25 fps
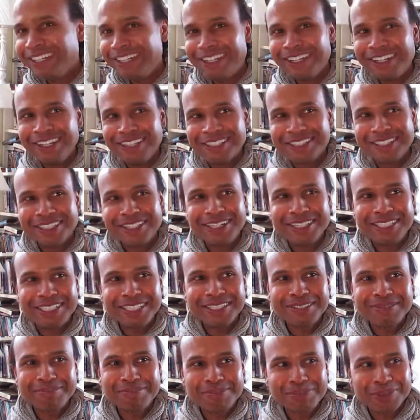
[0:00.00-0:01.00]
yeah, so I
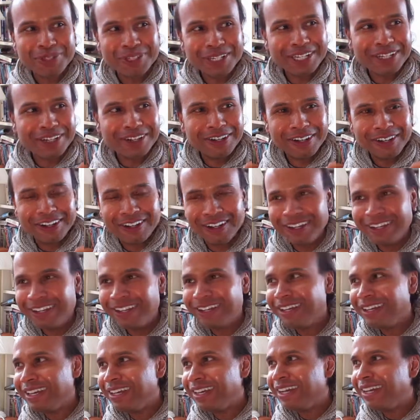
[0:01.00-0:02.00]
just put it on.